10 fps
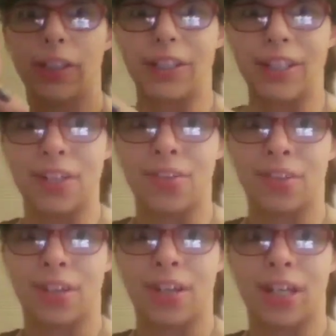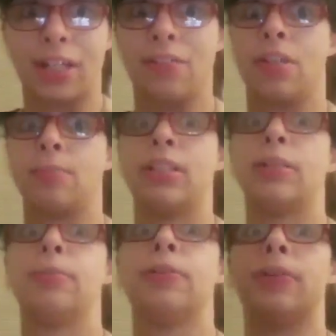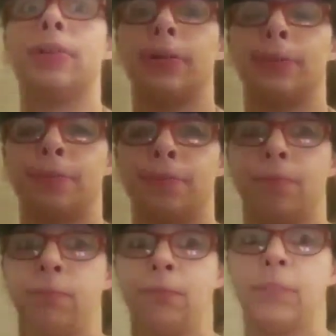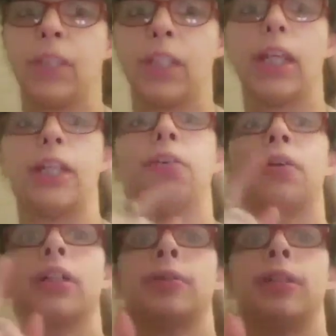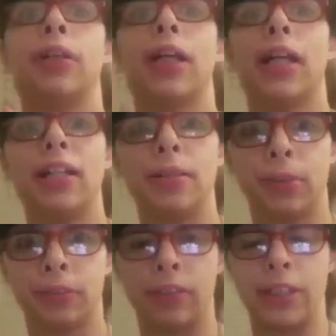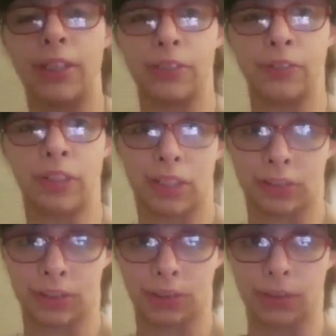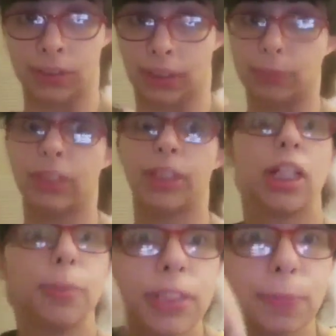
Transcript: Yes, I have summoned him before anyone wants me to do any more videos with Alastor, tell me in the comments